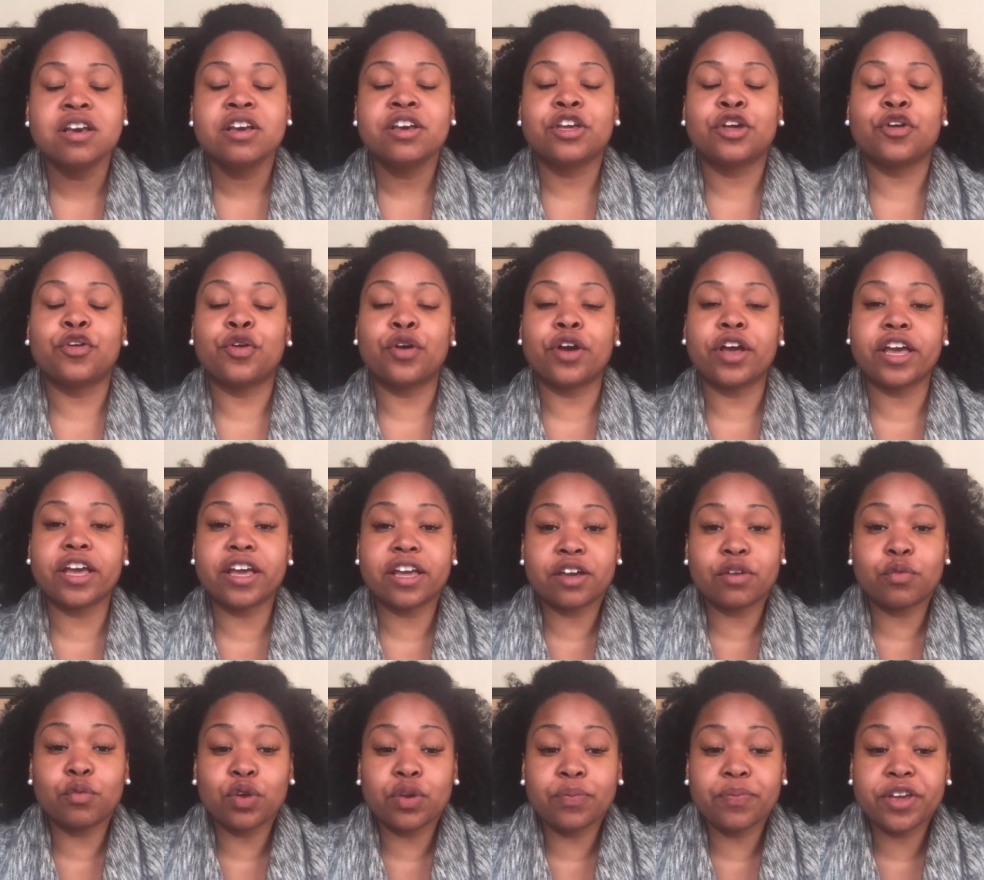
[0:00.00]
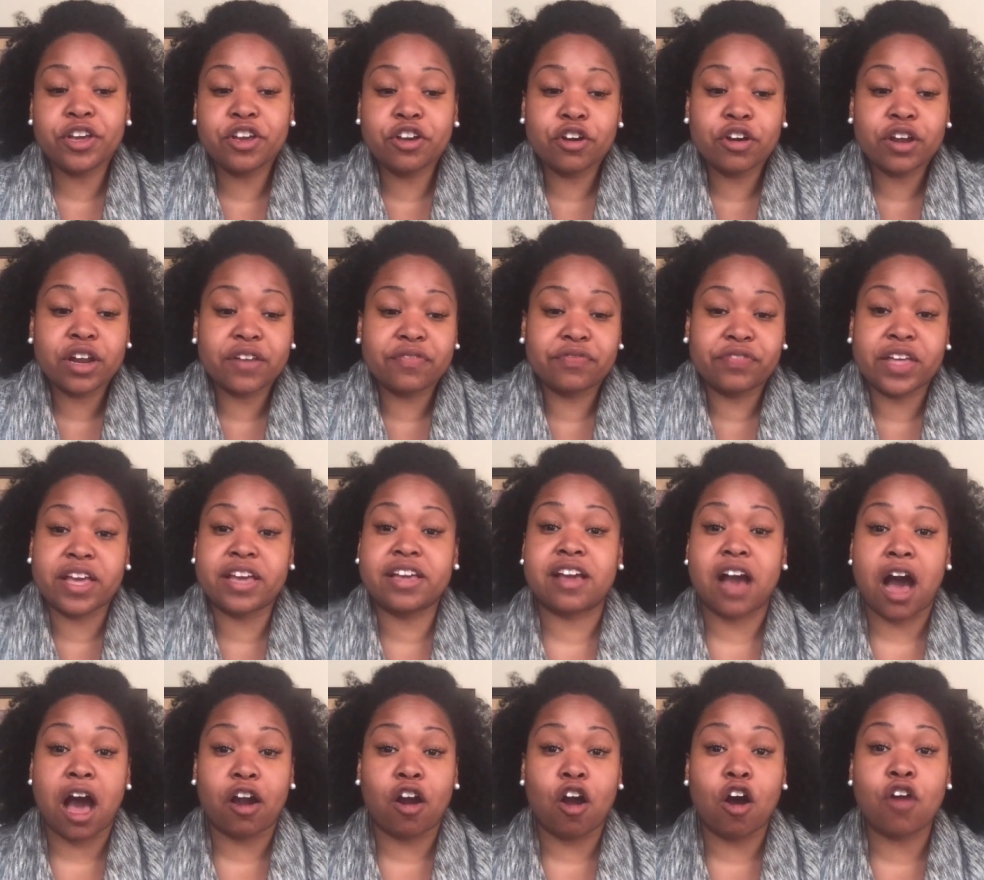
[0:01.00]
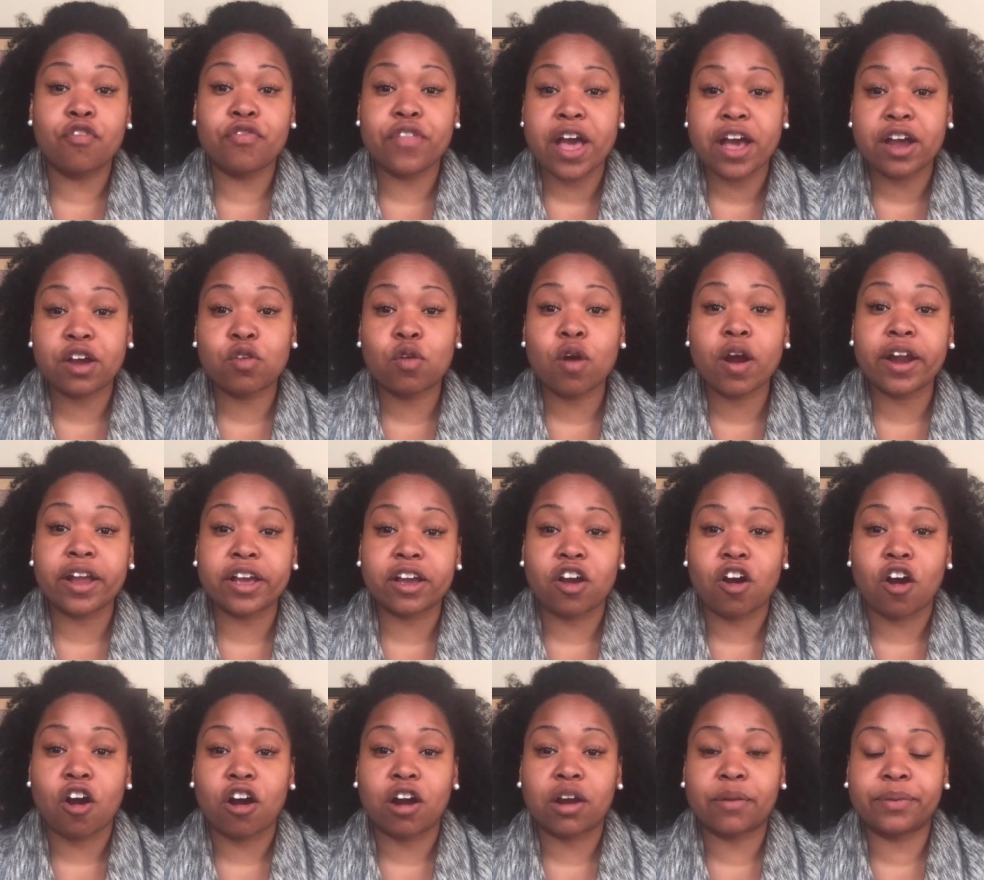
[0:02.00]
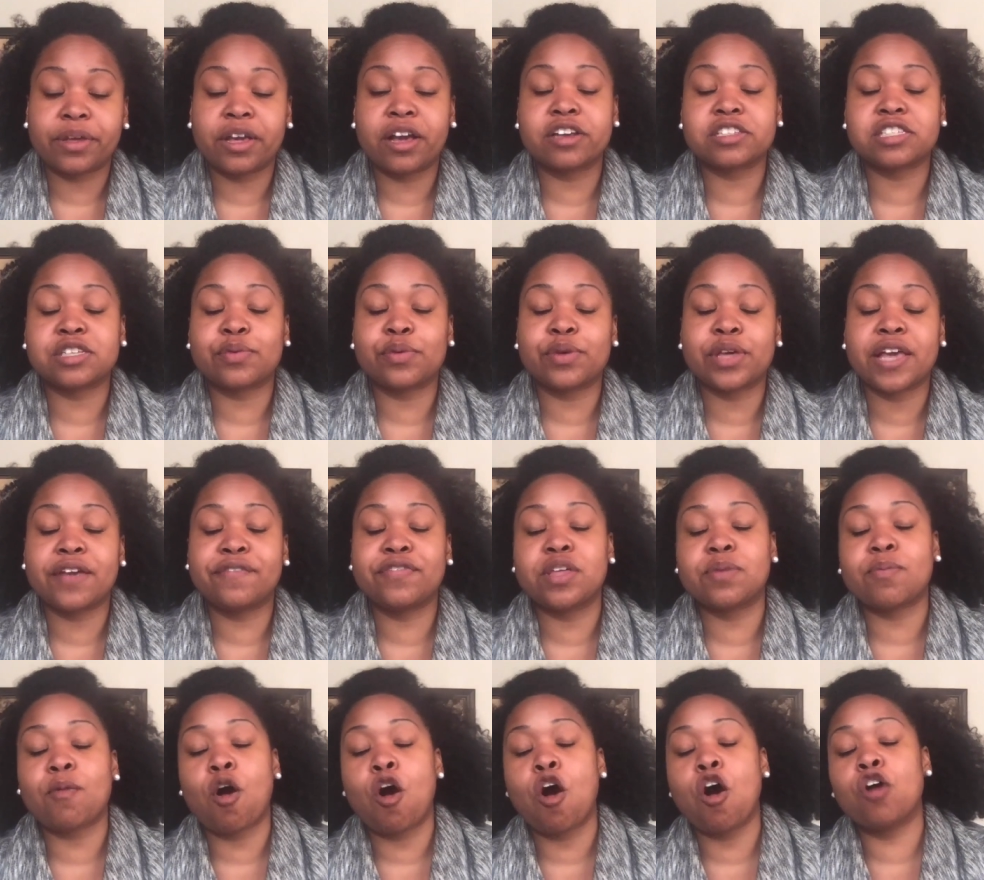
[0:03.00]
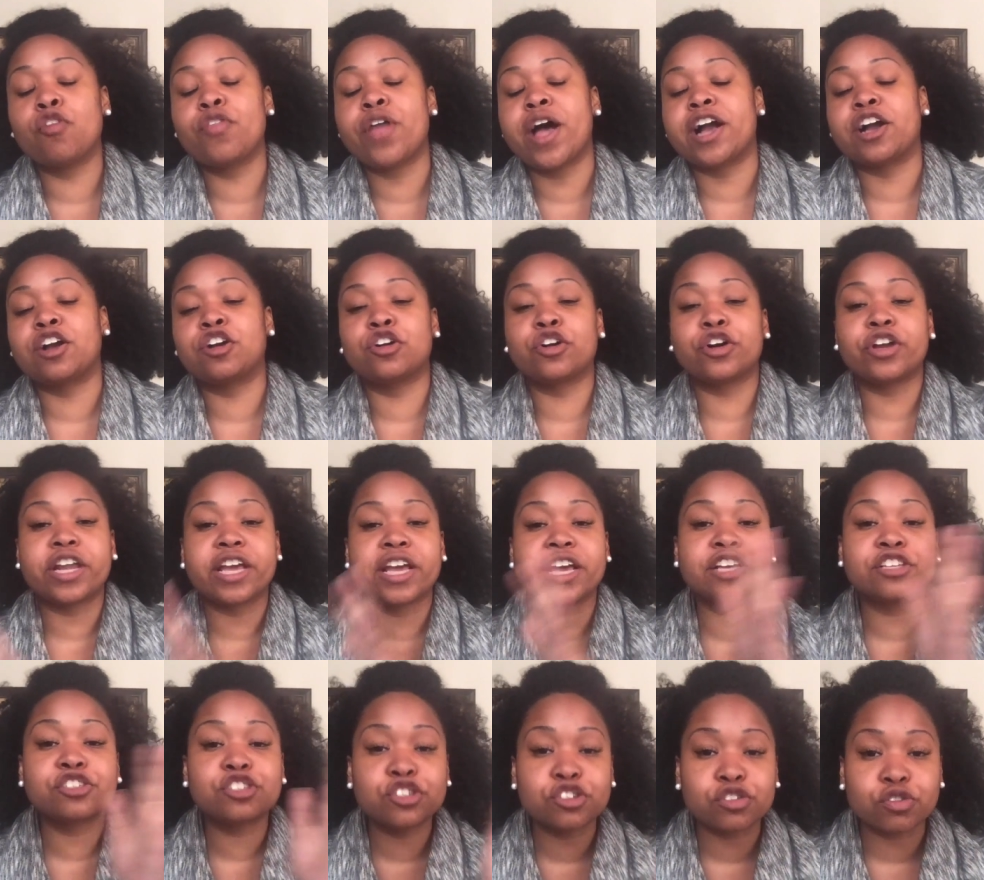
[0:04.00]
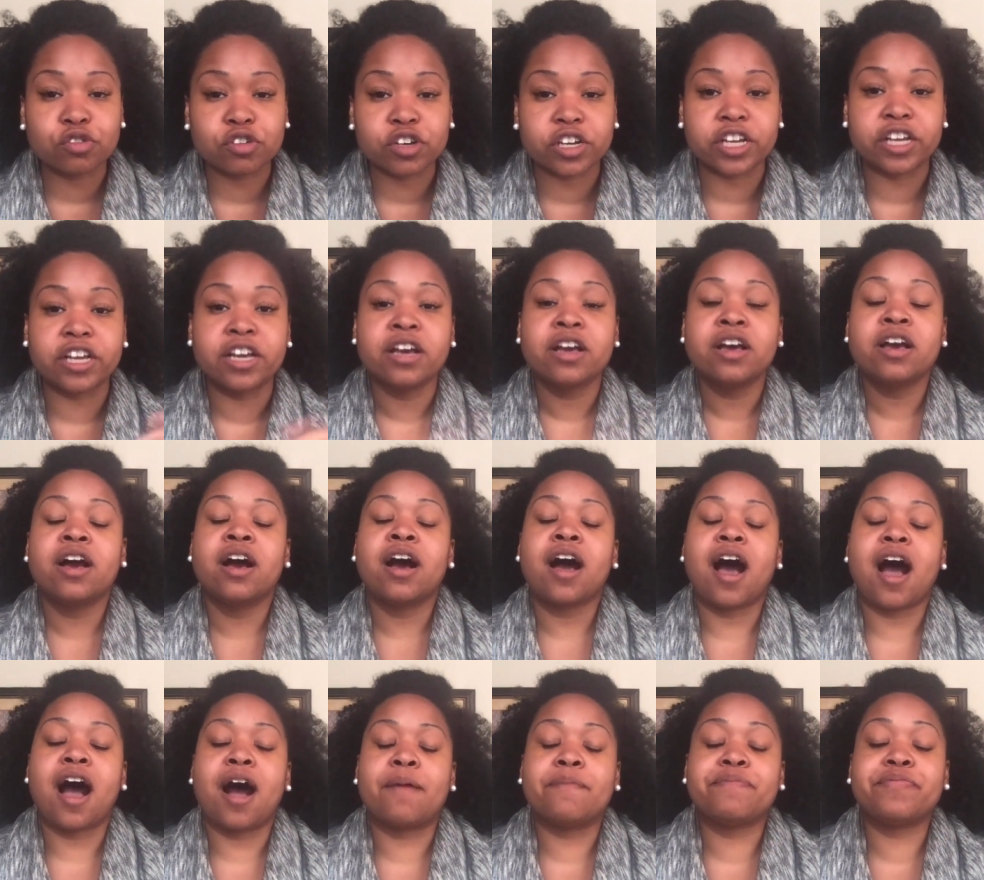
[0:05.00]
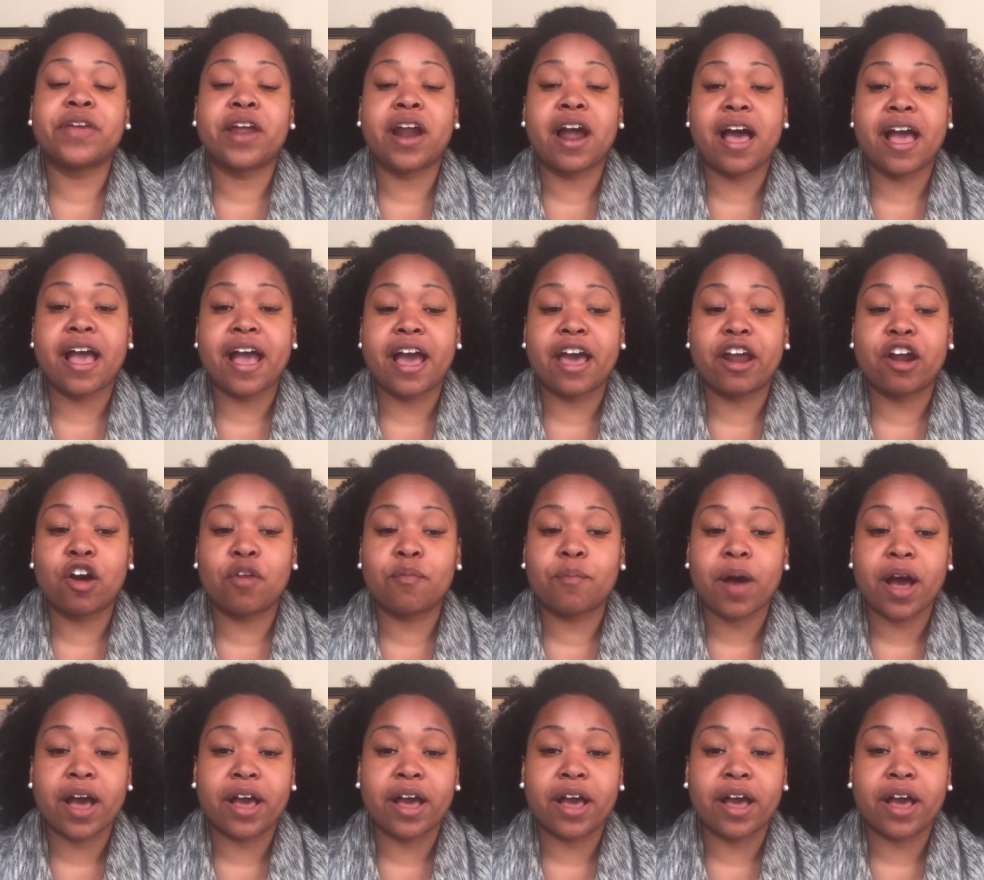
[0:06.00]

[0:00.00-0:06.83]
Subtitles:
it would be good if they got on that credit card because it would give them all that good history that I had on